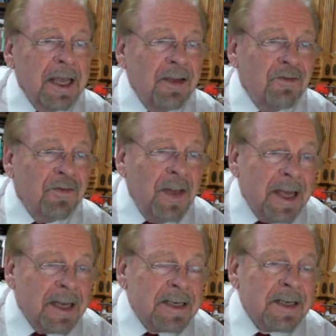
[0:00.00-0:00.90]

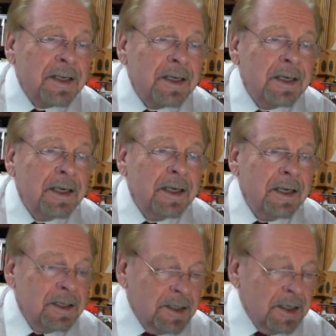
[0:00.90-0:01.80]
event
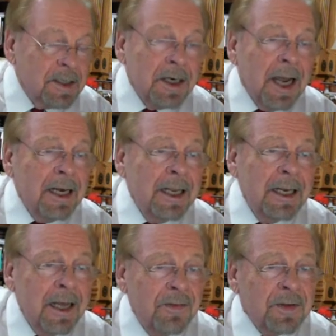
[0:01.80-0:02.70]
since
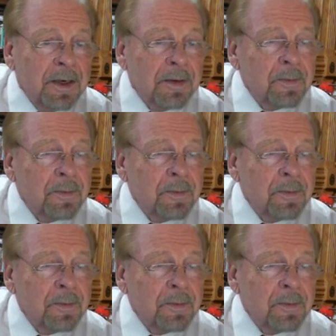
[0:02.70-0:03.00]
9/11.